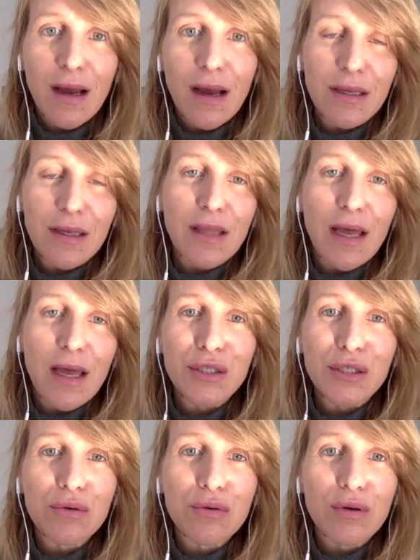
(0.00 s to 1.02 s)
I think that I
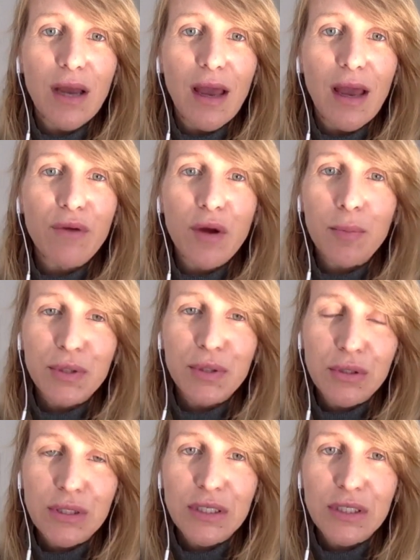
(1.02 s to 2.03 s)
took every
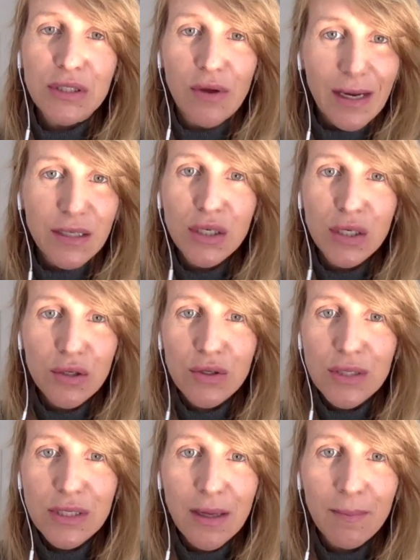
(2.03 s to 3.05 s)
opportunity to execute
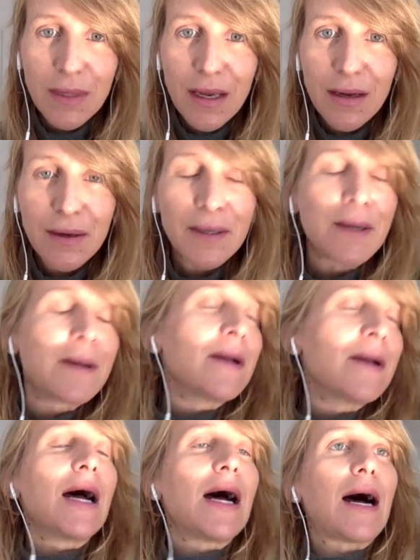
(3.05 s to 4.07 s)
on something
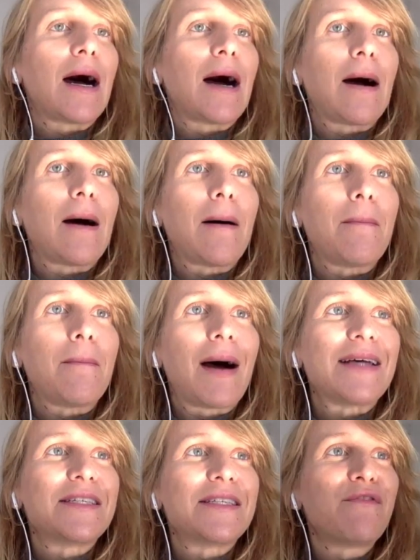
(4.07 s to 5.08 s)

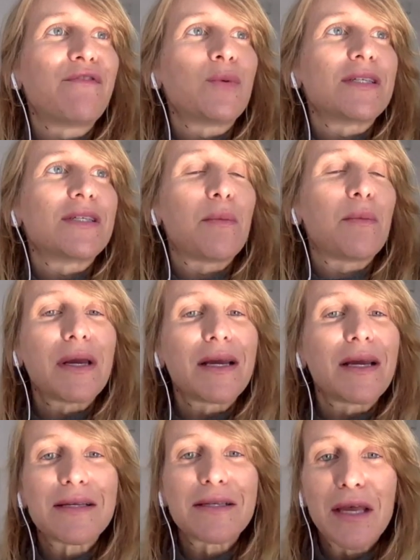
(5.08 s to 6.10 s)
as if it was the
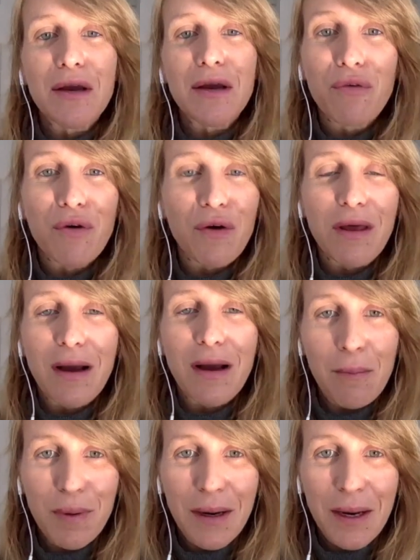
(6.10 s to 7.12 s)
biggest thing for the
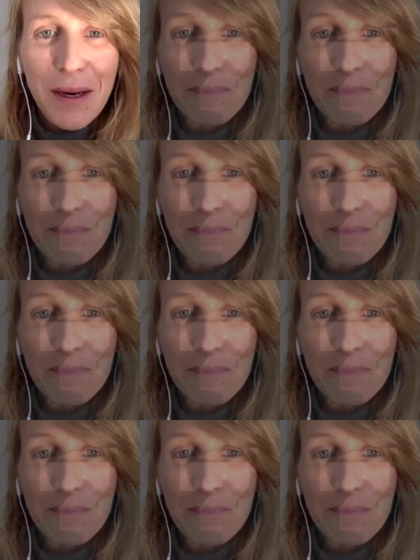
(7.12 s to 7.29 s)
company.